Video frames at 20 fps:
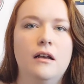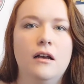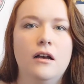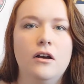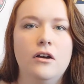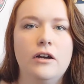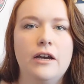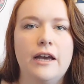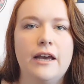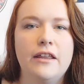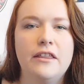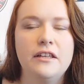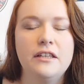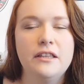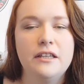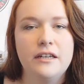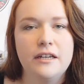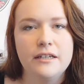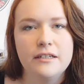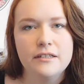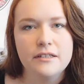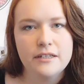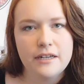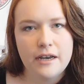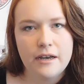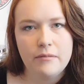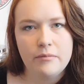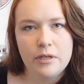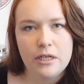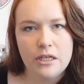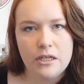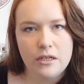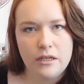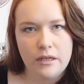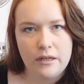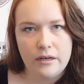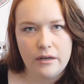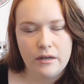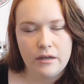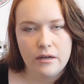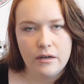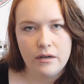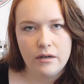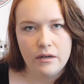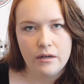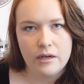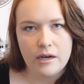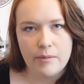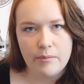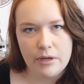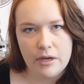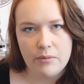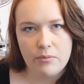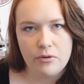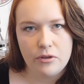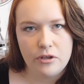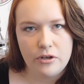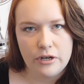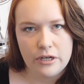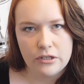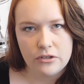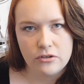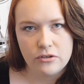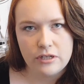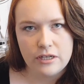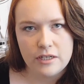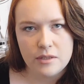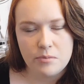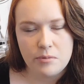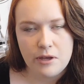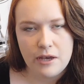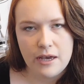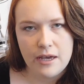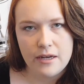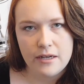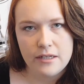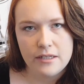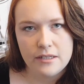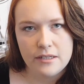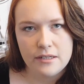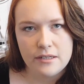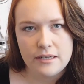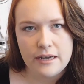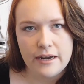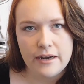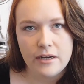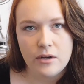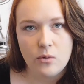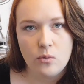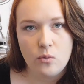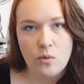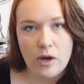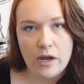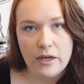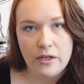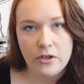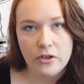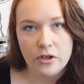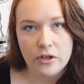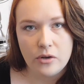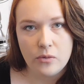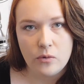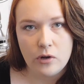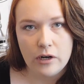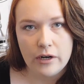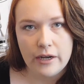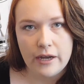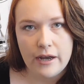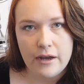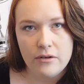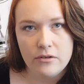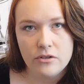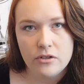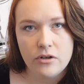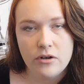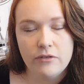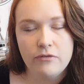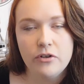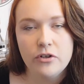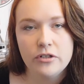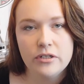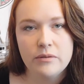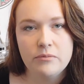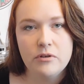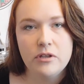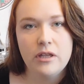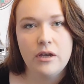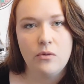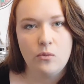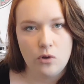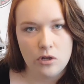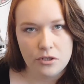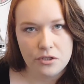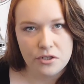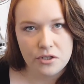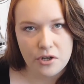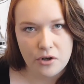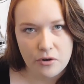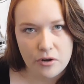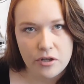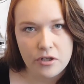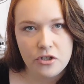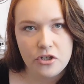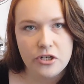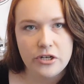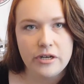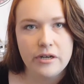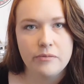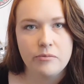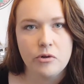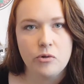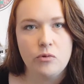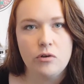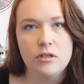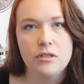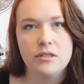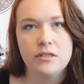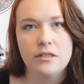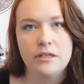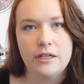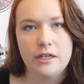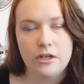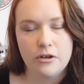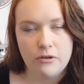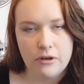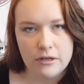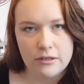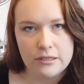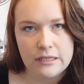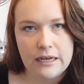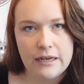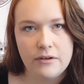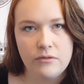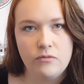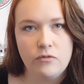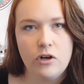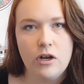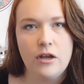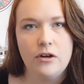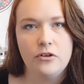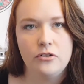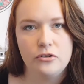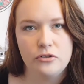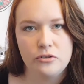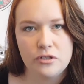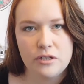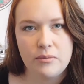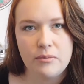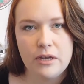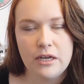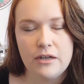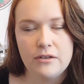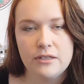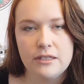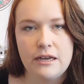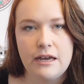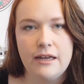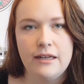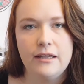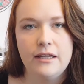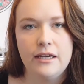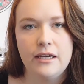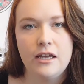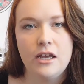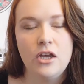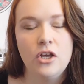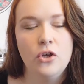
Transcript: Okay, I think the next step in coming up with your exercise plan is deciding when you're going to work out. So if you're someone that wants to go to the gym or wants to like go outside and run or do something outside, like